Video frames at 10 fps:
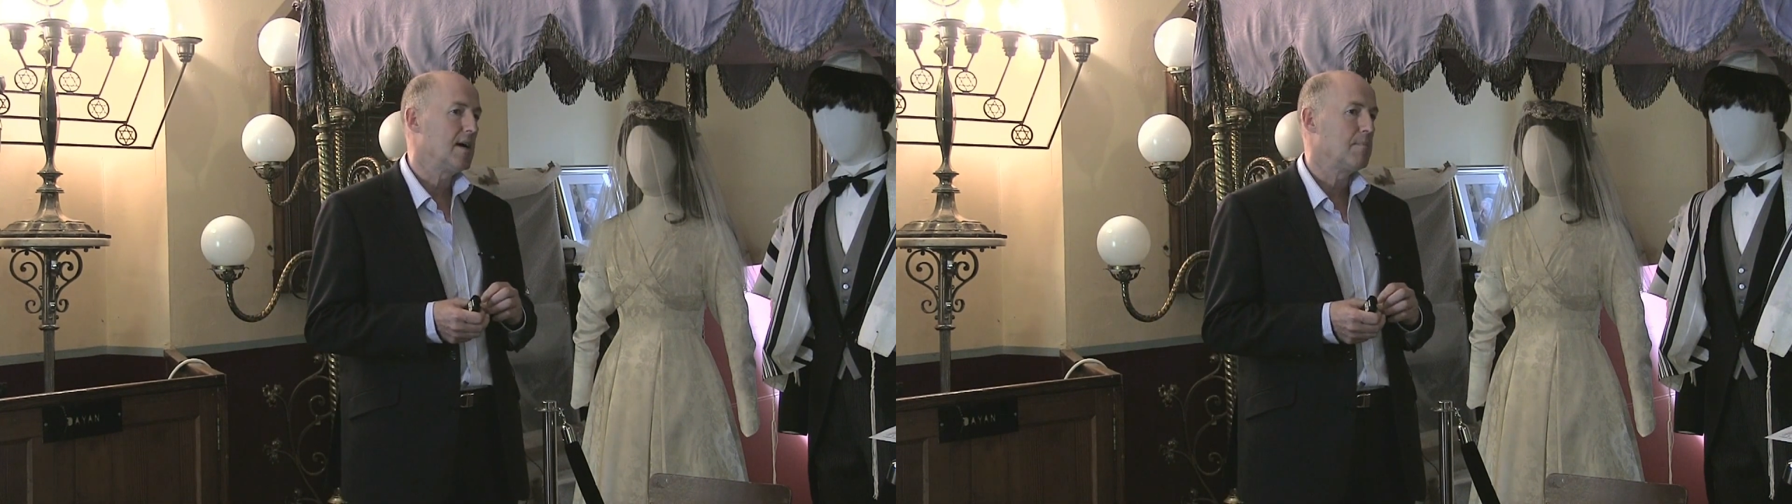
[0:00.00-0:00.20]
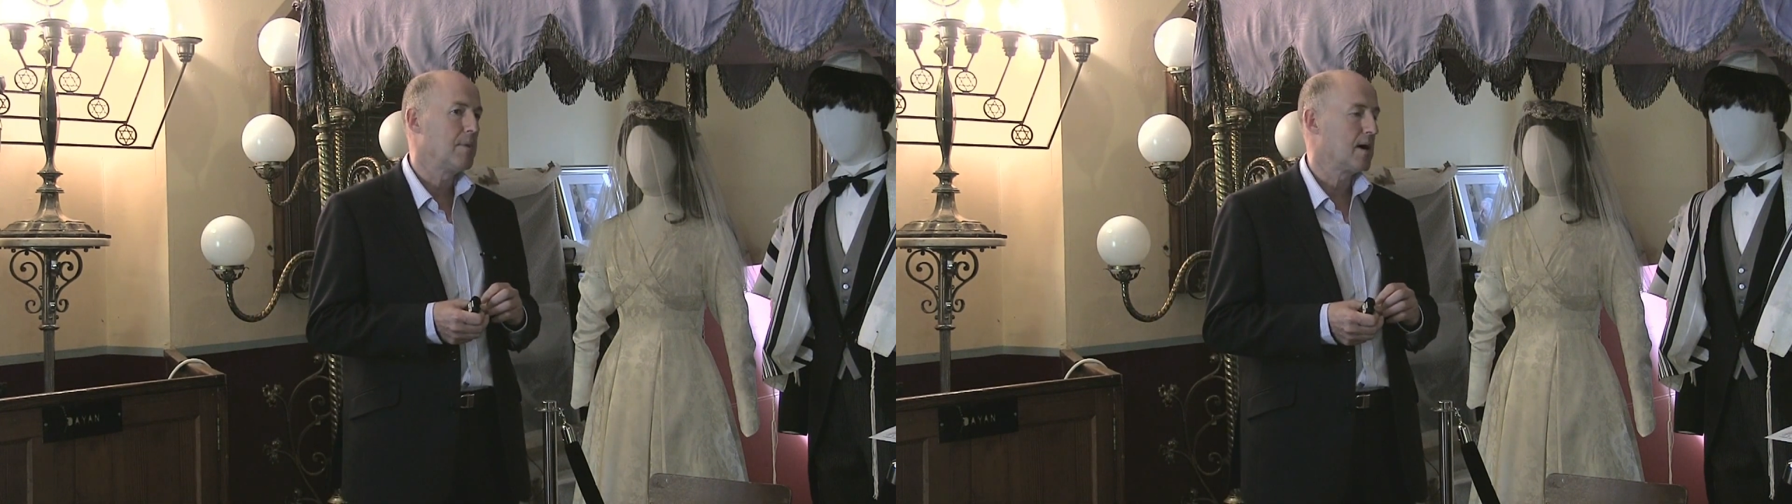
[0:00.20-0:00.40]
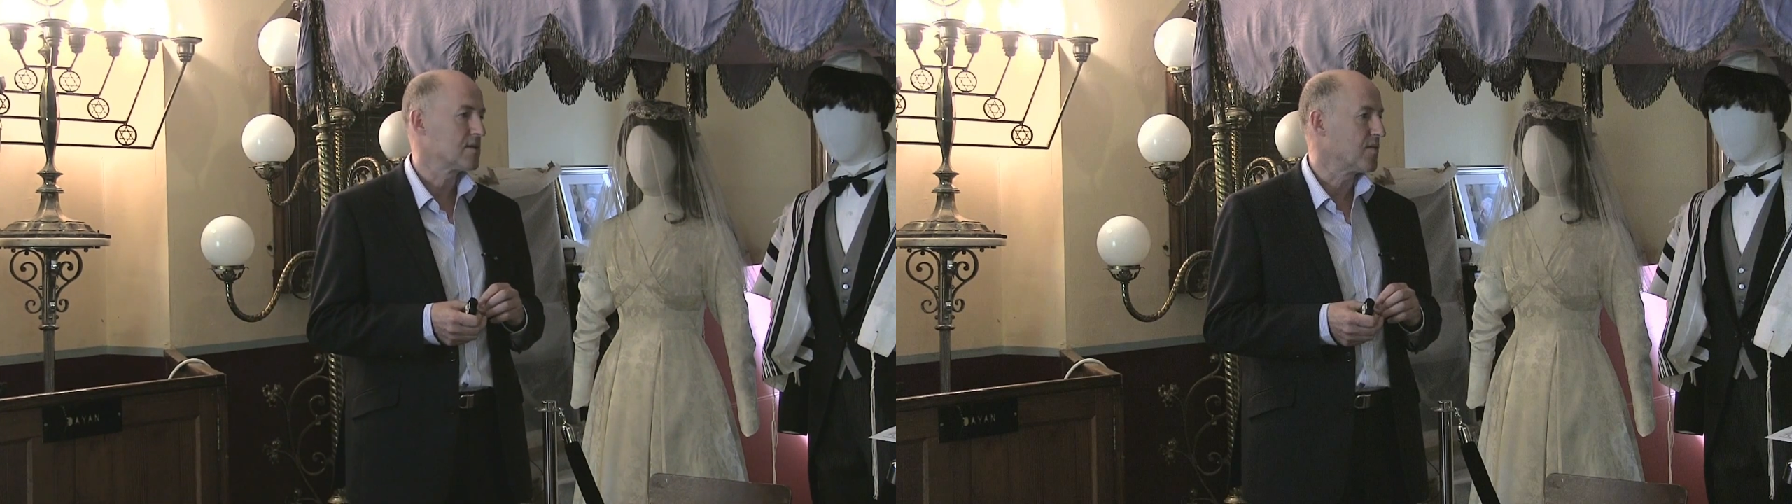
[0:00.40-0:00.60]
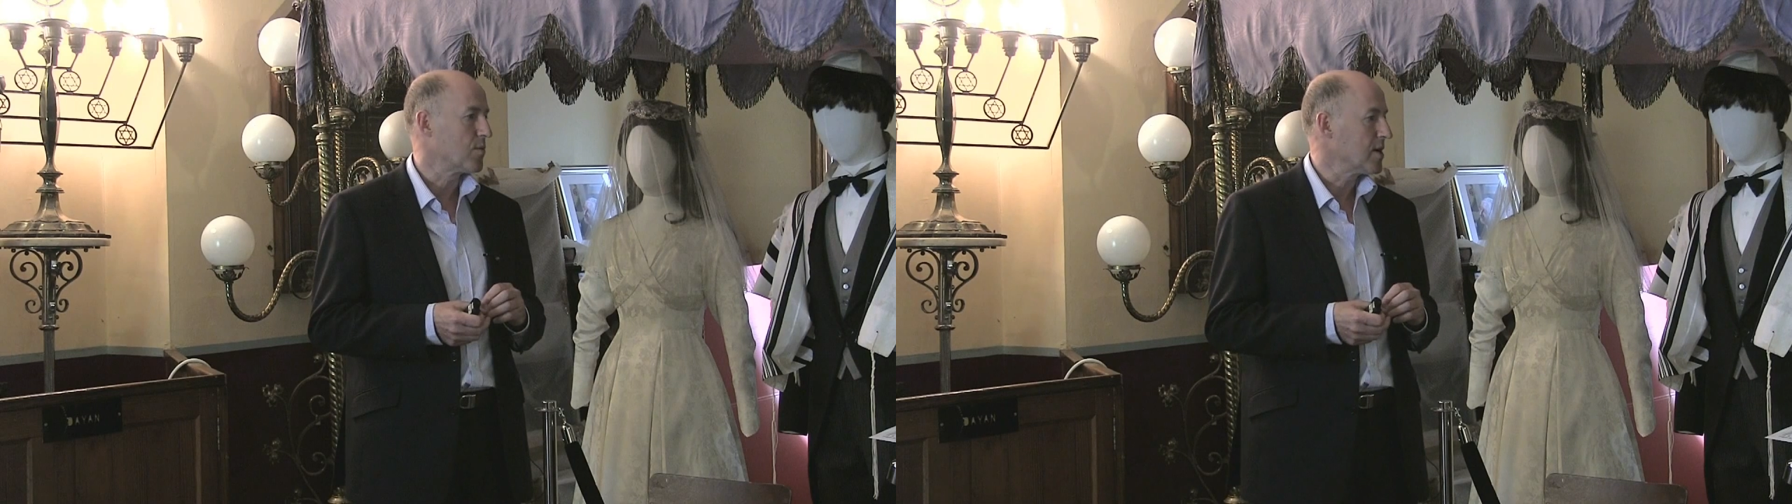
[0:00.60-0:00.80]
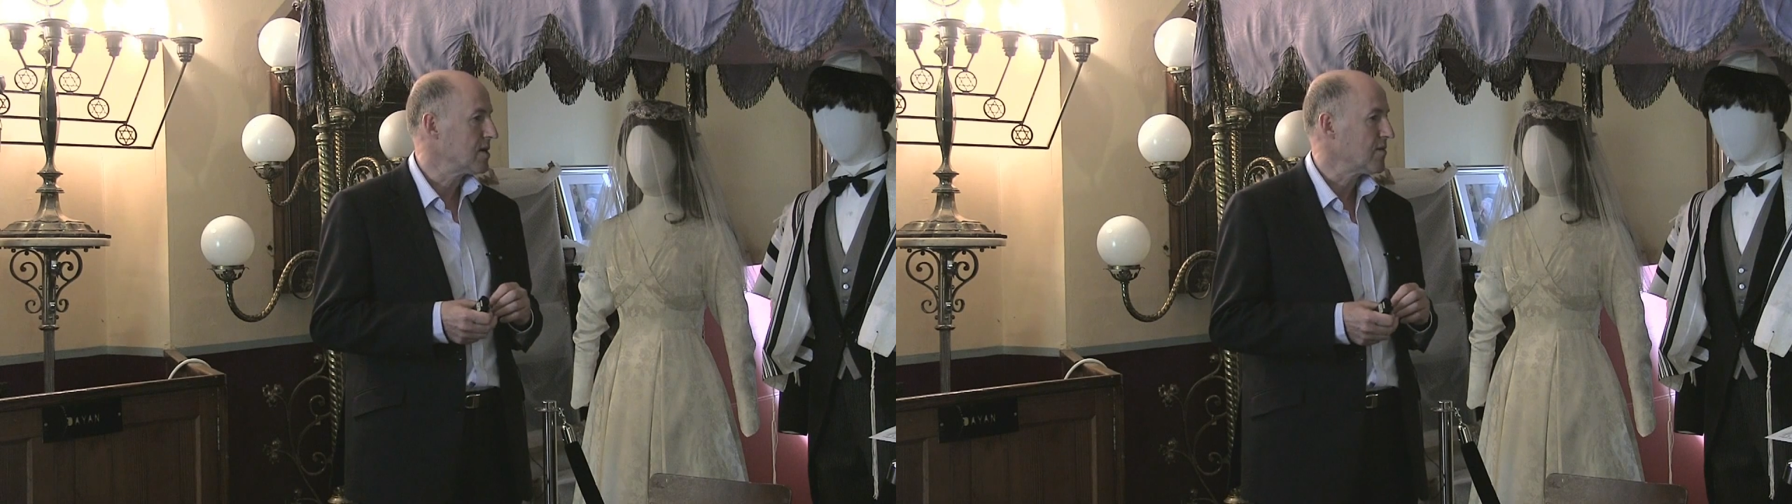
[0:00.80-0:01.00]
part of the
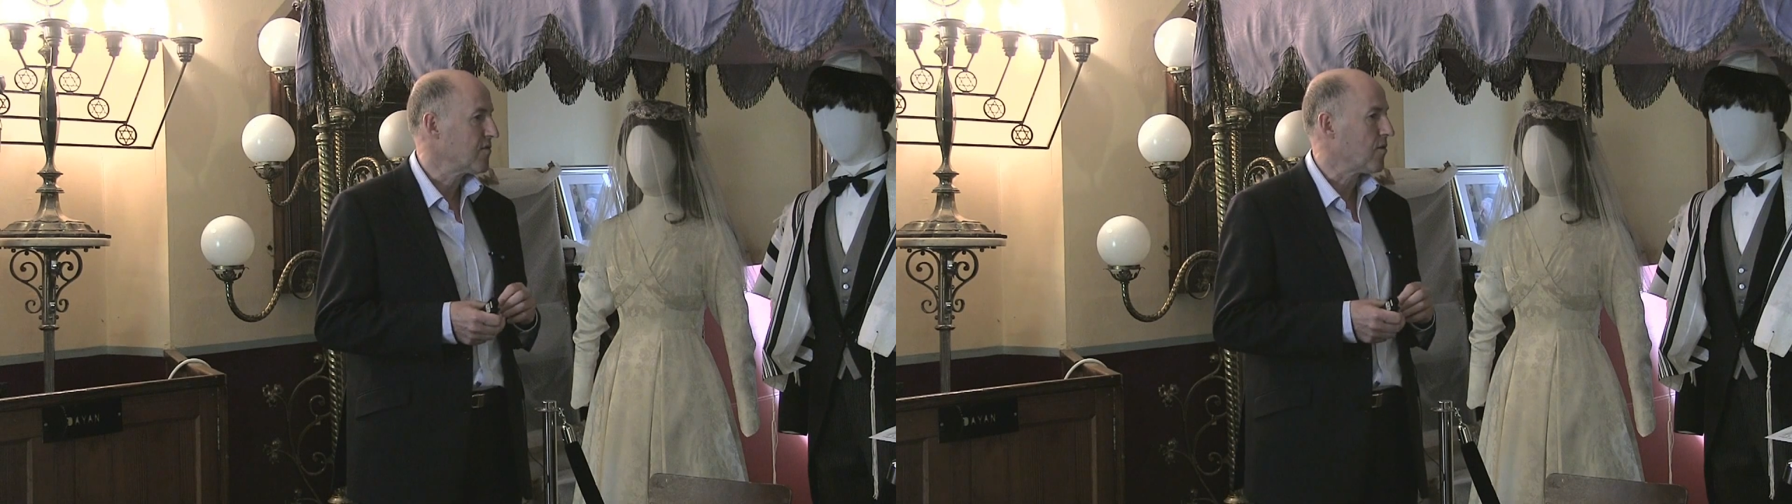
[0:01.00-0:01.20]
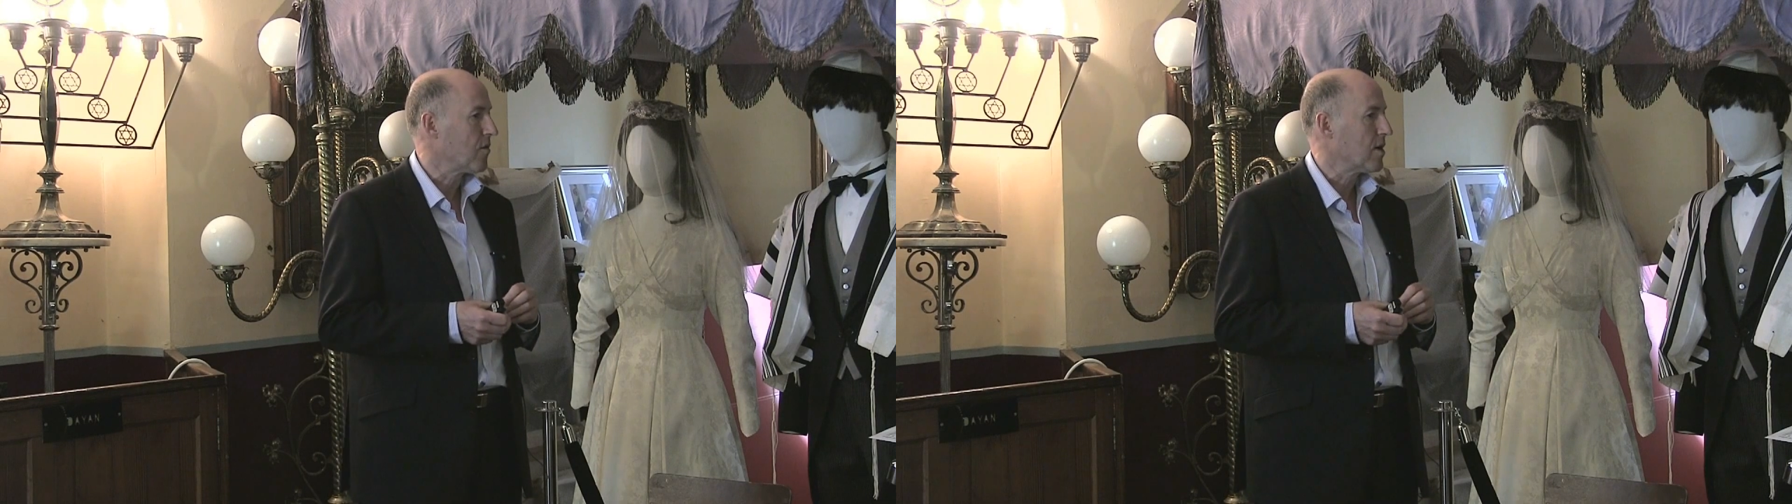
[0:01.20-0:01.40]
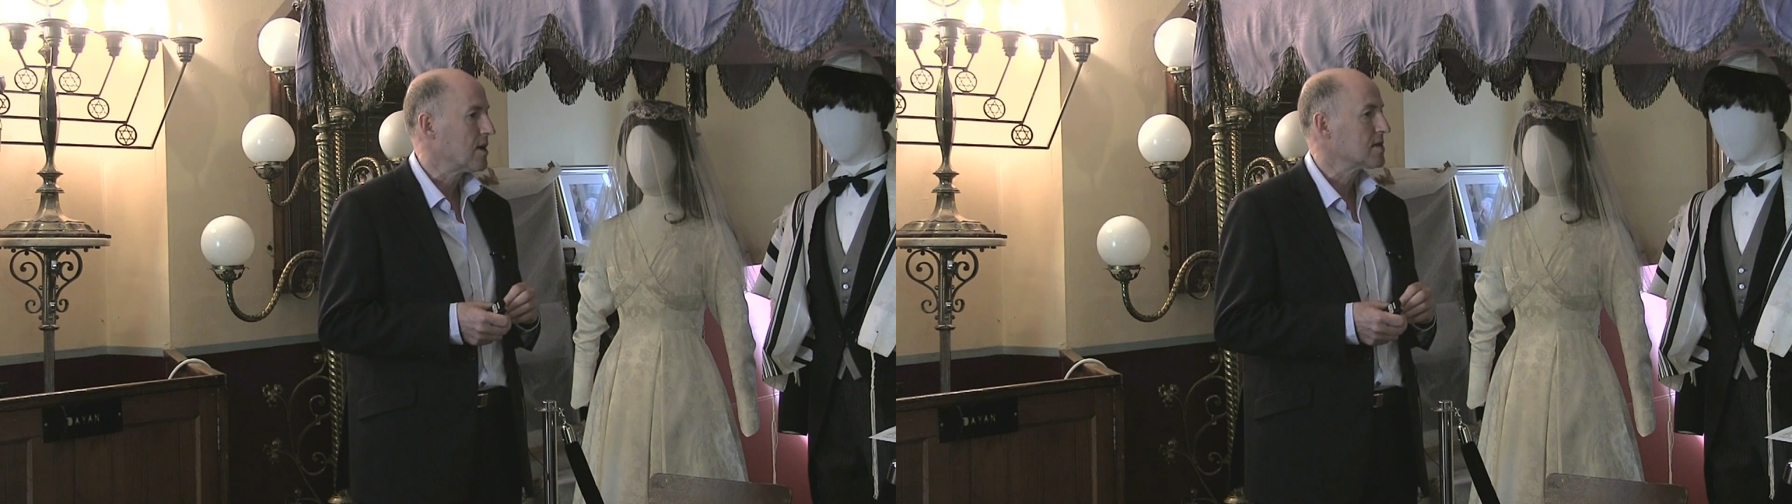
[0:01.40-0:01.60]
world for